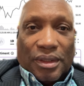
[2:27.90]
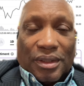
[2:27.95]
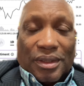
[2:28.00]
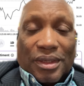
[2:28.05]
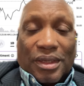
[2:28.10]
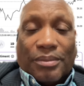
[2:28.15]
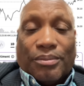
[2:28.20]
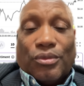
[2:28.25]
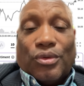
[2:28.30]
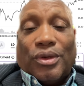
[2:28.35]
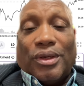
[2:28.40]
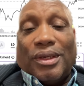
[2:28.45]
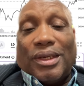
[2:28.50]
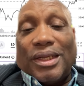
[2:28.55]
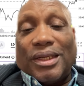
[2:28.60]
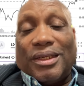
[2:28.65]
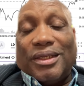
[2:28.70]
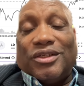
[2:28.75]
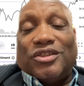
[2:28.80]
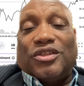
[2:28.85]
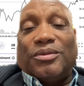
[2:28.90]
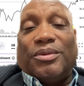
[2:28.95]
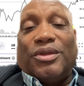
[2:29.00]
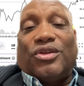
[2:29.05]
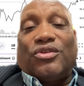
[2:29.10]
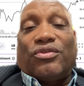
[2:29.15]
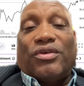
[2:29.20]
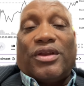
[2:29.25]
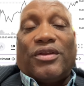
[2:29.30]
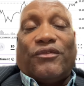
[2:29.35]
And more than likely, it should be
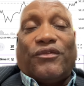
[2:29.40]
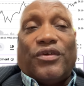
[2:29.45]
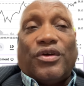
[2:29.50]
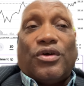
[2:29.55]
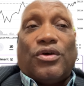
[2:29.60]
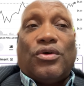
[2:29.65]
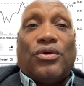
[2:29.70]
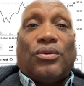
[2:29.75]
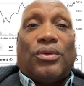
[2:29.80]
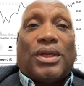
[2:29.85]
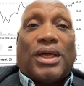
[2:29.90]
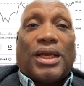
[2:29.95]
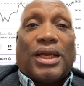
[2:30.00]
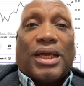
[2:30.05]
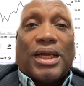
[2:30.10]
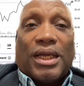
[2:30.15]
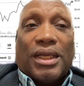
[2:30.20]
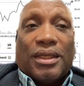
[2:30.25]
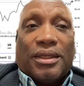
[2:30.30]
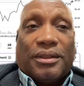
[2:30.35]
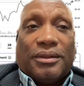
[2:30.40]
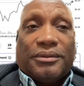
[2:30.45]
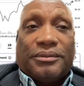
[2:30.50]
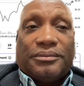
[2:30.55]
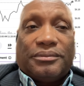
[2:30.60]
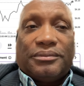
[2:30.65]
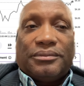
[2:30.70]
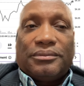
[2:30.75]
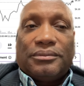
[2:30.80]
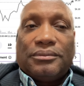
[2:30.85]
trading for a whole lot higher.
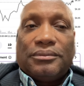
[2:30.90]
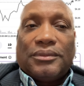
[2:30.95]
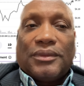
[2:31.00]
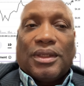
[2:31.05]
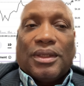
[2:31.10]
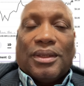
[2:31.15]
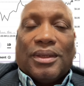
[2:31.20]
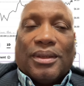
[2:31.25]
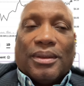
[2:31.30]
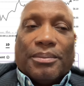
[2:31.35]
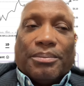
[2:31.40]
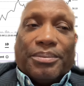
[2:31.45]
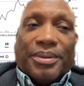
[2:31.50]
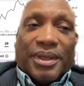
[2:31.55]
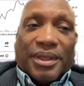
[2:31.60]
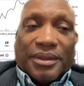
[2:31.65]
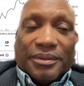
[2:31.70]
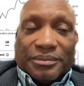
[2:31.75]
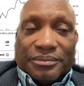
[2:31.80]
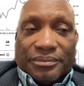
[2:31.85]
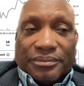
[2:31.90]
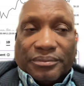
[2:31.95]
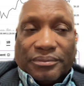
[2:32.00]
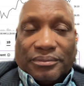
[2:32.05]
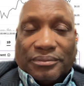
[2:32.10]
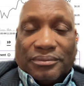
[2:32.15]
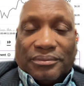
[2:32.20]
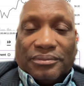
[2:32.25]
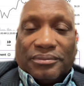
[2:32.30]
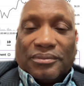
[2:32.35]
But
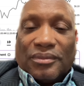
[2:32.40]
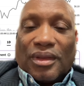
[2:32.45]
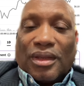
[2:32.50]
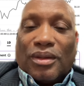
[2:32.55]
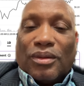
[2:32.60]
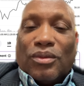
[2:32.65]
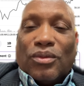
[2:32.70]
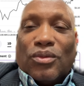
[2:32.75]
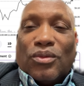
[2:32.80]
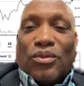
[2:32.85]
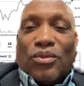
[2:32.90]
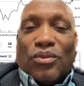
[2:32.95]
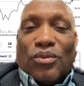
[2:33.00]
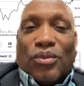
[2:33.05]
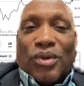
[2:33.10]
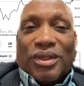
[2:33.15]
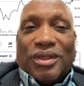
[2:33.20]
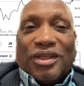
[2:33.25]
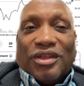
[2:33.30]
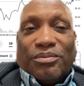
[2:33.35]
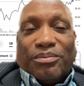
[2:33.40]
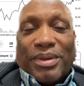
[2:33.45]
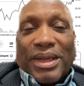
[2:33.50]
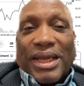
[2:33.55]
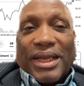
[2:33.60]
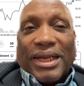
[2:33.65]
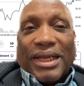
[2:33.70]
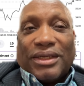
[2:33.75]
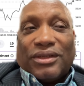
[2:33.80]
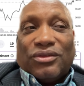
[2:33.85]
what these
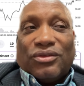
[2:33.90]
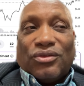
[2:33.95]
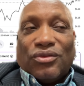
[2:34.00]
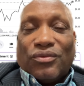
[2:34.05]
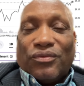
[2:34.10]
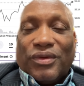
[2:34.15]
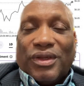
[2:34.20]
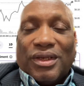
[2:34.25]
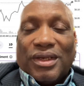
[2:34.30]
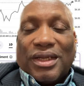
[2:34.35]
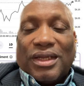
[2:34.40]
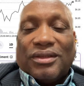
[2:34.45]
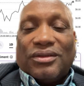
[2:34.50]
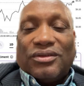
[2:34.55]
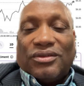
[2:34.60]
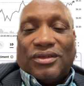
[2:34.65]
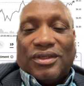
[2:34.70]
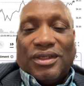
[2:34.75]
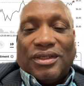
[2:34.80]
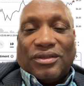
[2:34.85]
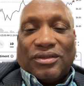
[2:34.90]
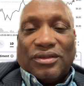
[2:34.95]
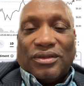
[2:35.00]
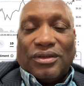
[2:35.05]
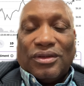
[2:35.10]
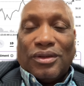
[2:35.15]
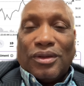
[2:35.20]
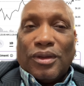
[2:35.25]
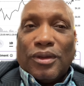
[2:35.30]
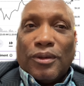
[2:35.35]
bad actors don't realize is this.
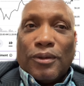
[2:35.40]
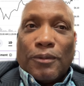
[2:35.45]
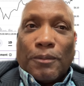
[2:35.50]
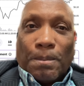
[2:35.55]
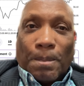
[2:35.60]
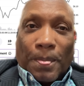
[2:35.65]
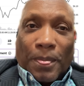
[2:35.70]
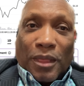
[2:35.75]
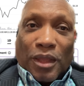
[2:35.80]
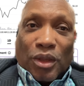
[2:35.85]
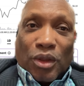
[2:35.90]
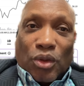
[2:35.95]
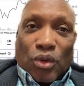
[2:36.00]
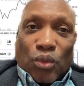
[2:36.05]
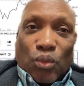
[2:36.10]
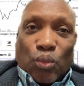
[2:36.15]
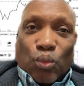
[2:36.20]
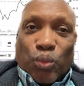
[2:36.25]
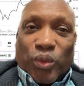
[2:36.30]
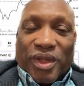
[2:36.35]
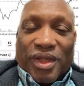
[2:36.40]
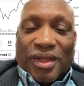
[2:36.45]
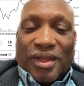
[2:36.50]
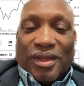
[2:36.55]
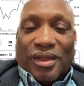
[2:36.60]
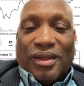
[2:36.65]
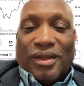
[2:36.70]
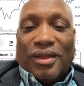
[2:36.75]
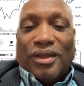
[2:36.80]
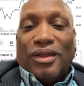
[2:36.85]

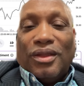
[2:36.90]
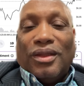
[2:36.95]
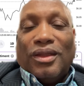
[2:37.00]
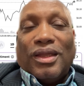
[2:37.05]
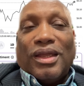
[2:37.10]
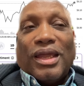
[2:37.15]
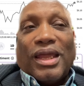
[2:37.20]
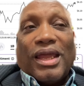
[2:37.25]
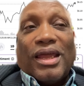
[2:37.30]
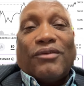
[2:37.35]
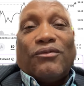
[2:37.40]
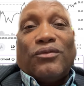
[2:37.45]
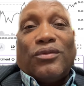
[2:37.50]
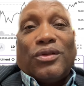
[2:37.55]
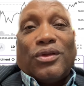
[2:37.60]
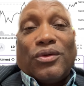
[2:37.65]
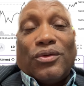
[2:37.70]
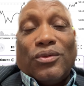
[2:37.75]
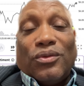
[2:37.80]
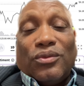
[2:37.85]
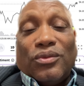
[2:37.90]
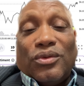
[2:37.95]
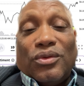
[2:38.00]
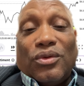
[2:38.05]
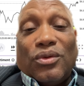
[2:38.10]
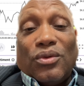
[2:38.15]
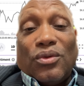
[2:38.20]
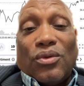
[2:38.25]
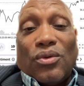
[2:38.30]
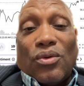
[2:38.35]
We have learned
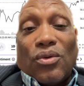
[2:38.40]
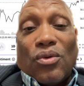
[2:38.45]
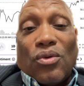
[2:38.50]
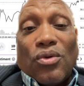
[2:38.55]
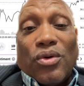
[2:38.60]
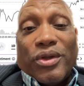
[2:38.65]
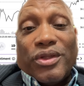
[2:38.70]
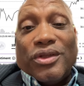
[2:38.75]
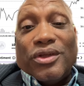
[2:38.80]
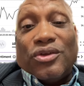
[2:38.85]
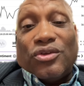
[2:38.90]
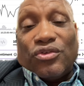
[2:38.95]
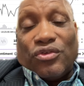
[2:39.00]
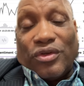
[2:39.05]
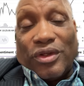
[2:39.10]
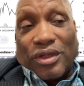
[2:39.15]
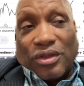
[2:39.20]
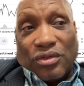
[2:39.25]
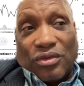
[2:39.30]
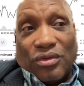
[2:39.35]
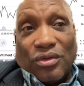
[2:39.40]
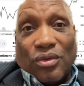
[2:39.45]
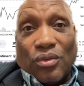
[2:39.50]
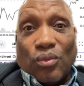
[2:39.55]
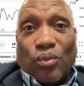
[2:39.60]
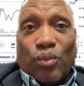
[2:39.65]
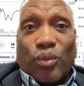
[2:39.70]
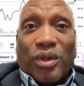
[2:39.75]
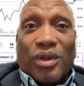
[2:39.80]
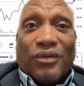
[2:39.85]
all your tricks.
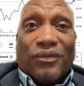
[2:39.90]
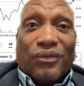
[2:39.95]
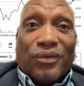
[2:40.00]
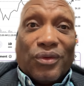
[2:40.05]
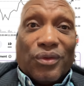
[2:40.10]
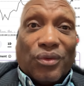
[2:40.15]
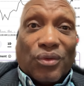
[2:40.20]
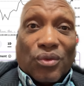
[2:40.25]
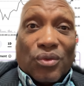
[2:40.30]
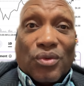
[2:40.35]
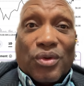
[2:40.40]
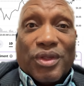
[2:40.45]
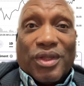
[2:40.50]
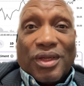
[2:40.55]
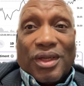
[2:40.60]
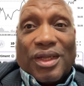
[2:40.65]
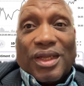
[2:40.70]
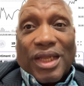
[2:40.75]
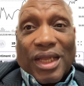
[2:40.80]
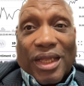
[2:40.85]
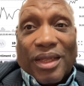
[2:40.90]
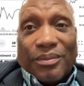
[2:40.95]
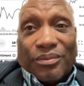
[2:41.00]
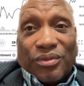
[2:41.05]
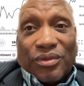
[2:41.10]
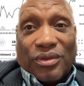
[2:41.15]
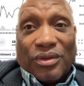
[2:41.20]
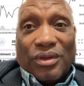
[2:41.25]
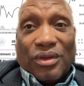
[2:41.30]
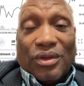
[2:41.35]
We have learned all your
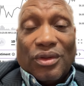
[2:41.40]
games.